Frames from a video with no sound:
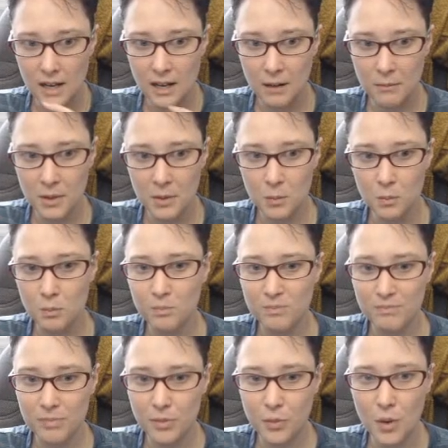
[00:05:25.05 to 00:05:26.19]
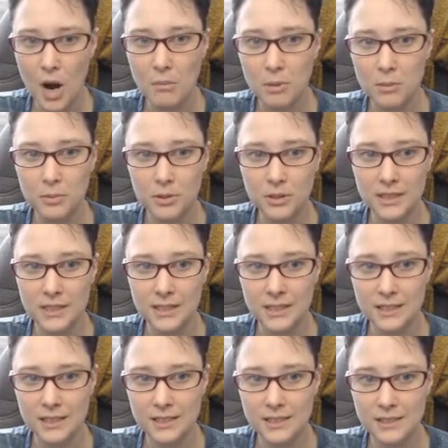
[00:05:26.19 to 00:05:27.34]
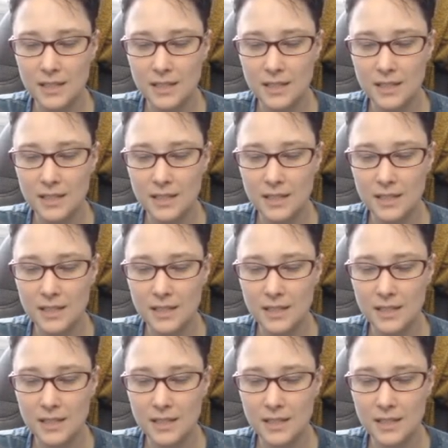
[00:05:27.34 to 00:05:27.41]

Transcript: gonna probably